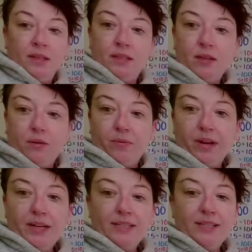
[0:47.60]
So we're
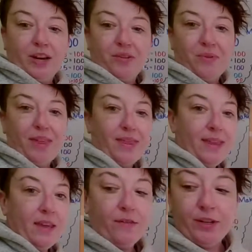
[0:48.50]
going to start with
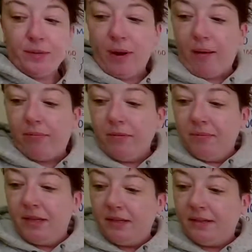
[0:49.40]
the first problem.
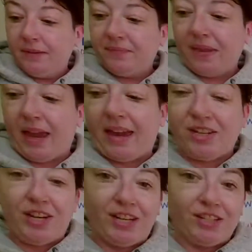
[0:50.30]
I
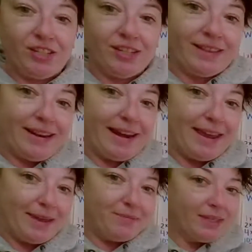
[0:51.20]
changed the
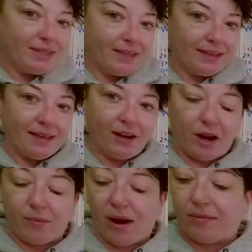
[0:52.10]
names in
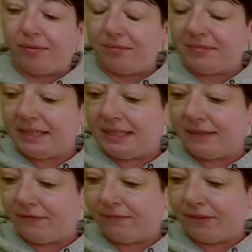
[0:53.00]
our
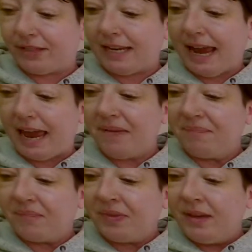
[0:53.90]
problems for
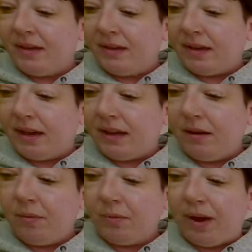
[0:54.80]
today.
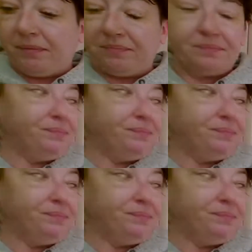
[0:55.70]
Number one,